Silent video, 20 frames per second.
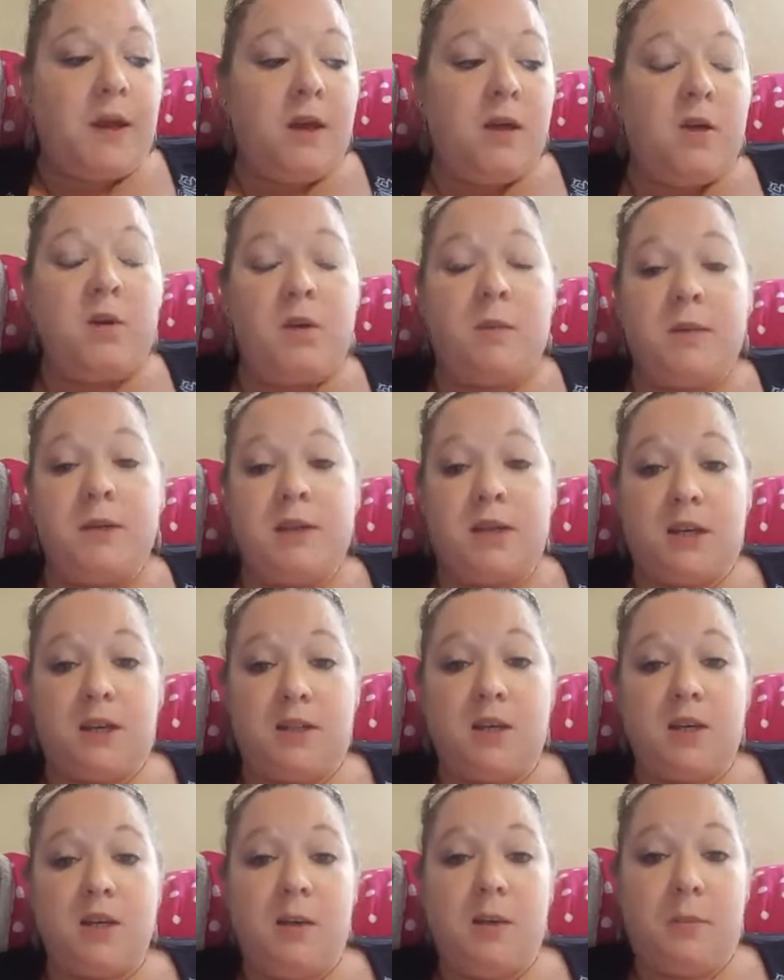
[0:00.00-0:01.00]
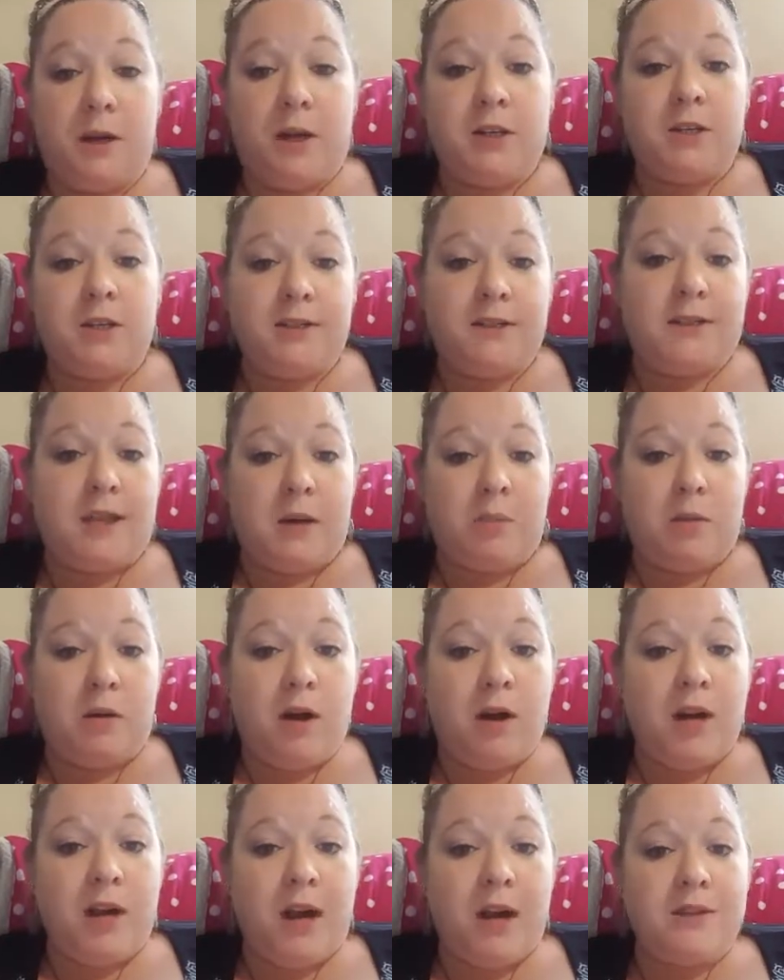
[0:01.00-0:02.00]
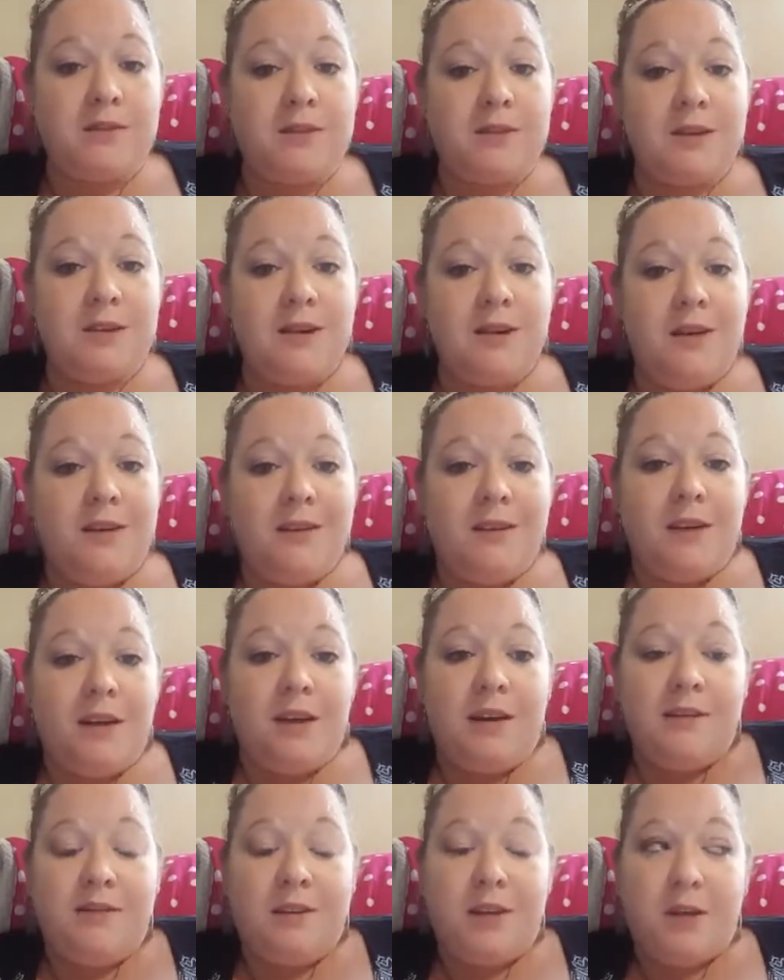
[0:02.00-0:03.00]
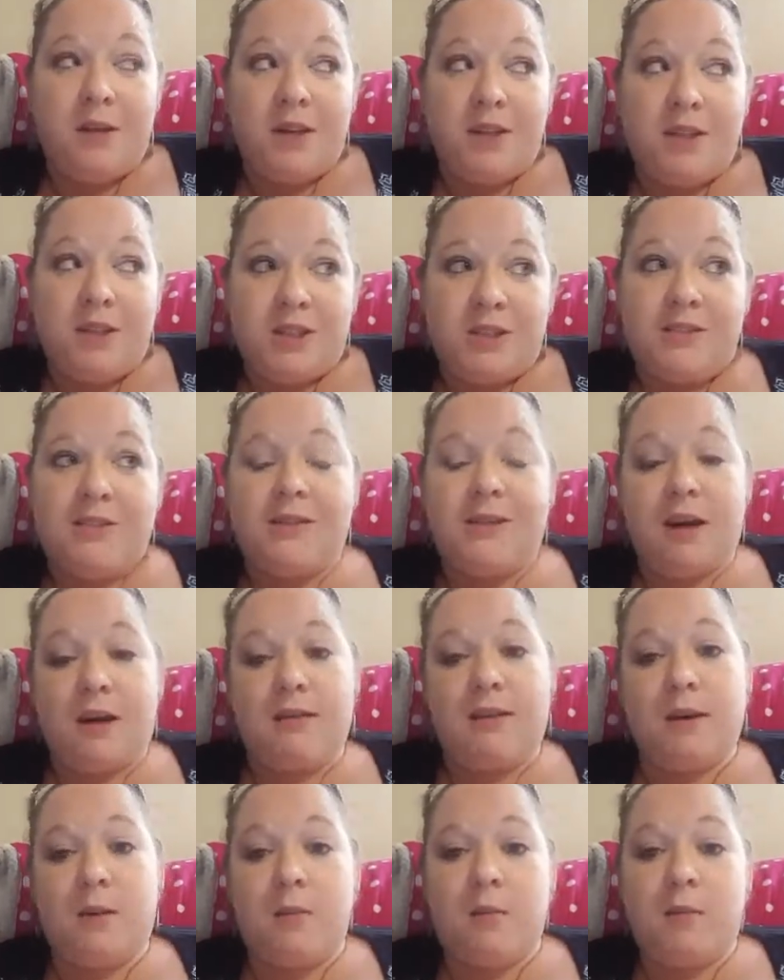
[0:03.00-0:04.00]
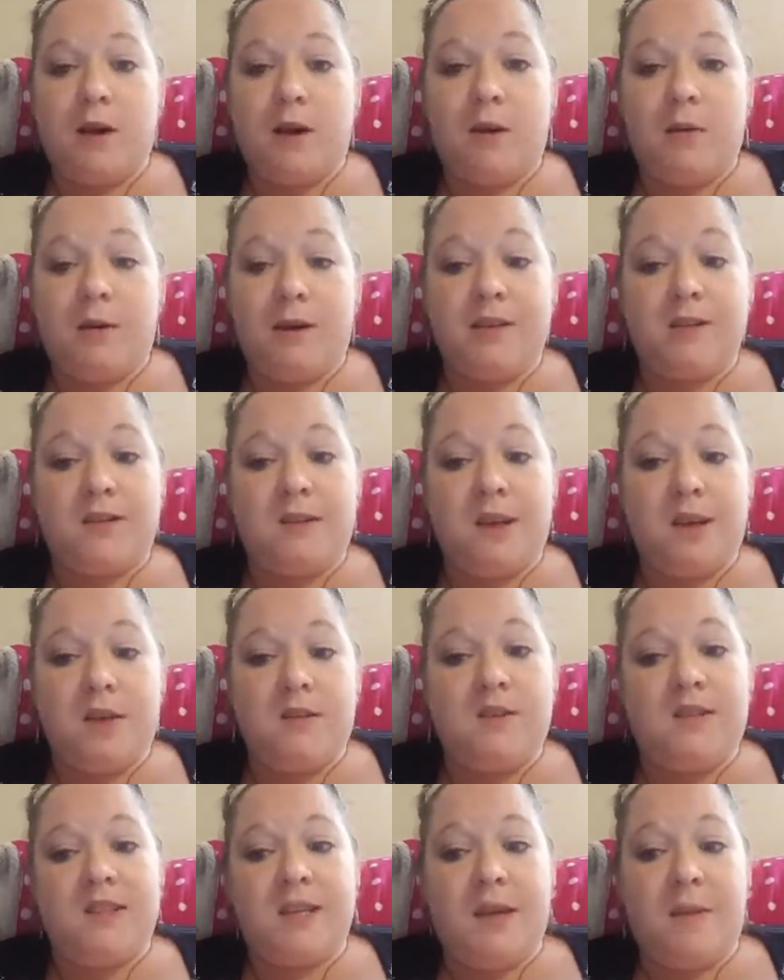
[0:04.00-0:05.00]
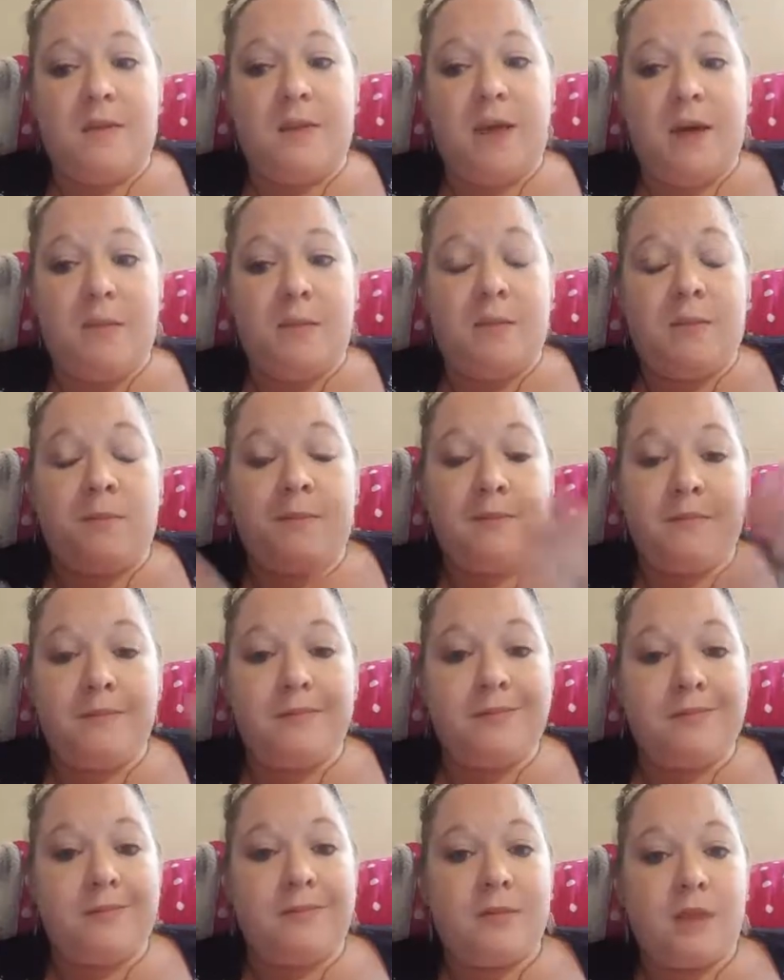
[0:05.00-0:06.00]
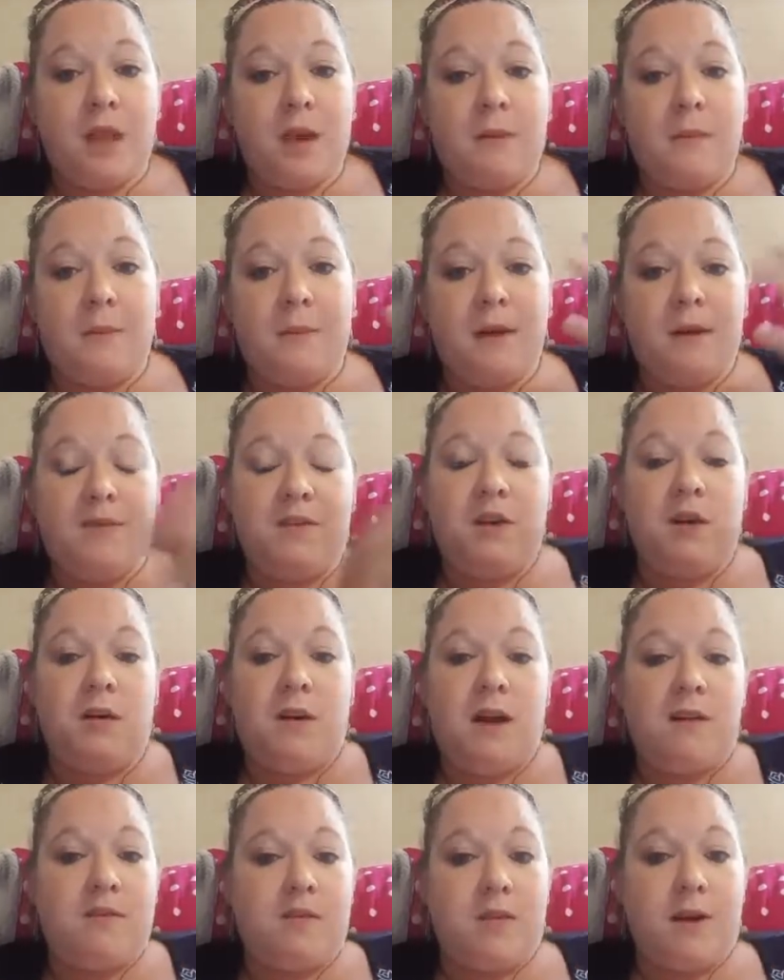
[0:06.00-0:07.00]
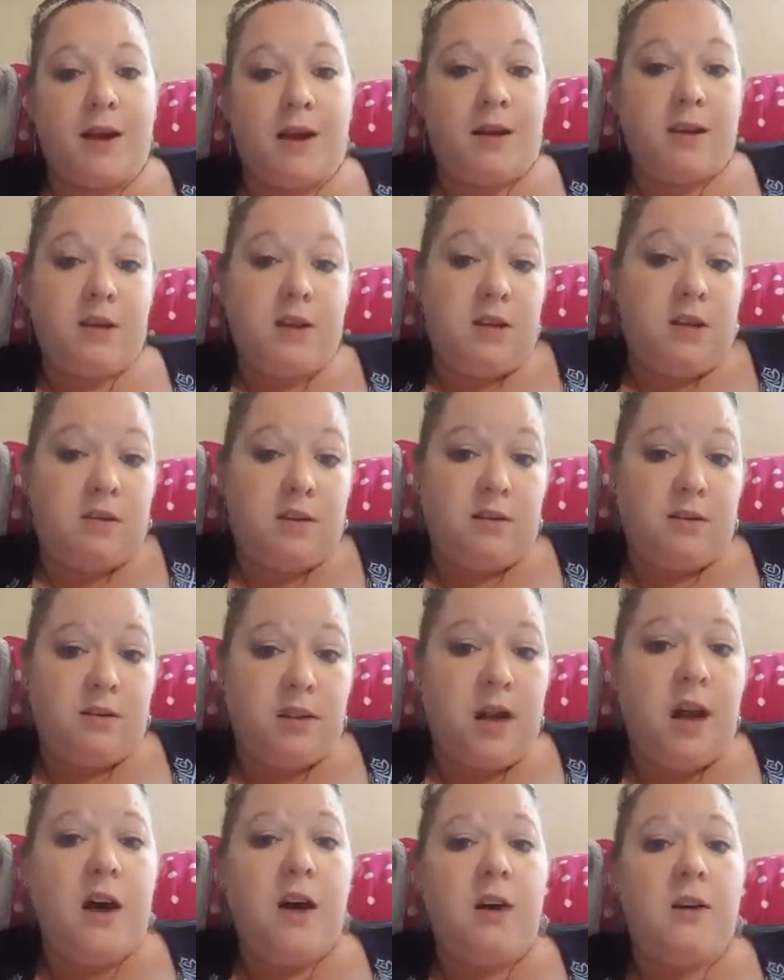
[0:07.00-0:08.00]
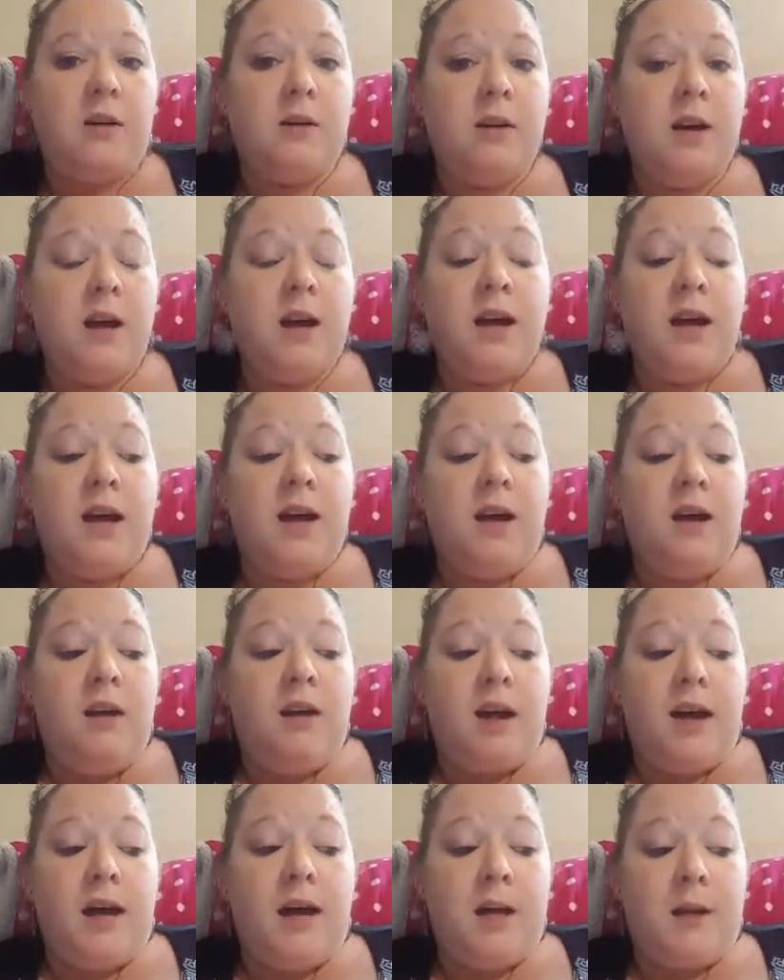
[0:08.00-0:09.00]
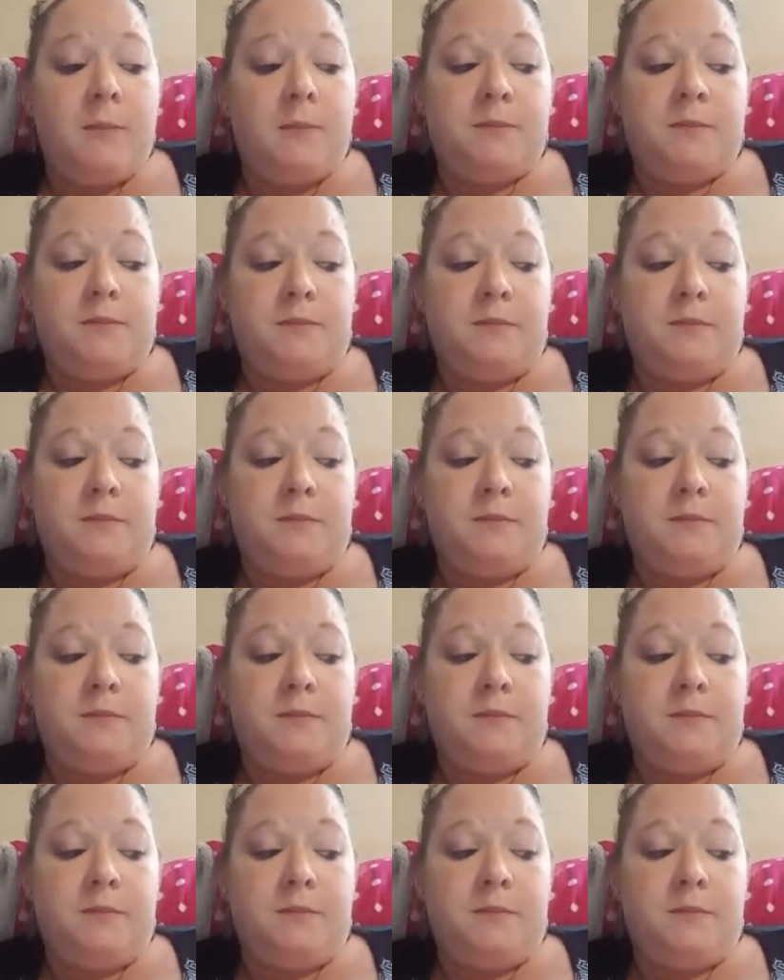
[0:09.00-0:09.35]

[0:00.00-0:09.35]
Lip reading: who would potentially purchase that product if you could just tell them what it was that you'd sent them. But if you don't have a record, you don't know. And